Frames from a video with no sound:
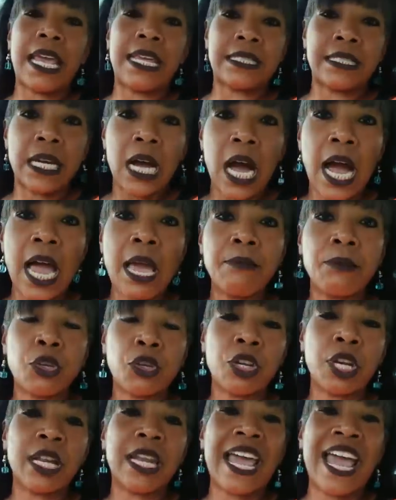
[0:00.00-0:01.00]
and time
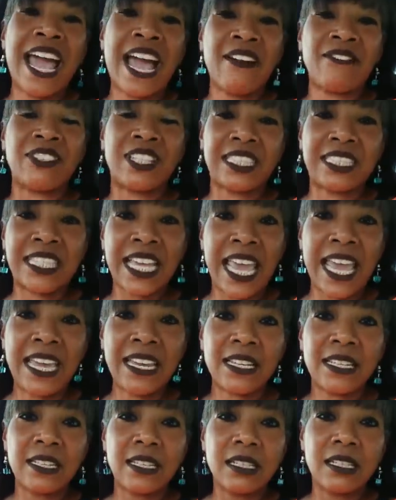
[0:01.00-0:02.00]
you're going to have to
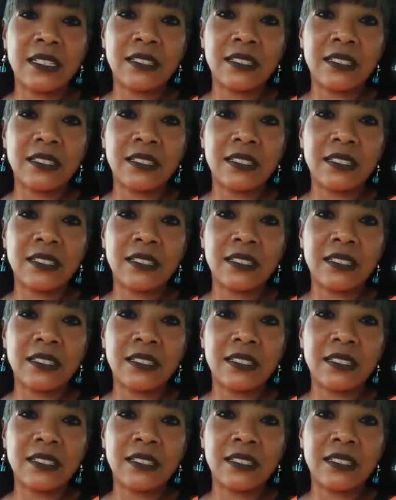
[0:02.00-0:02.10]
take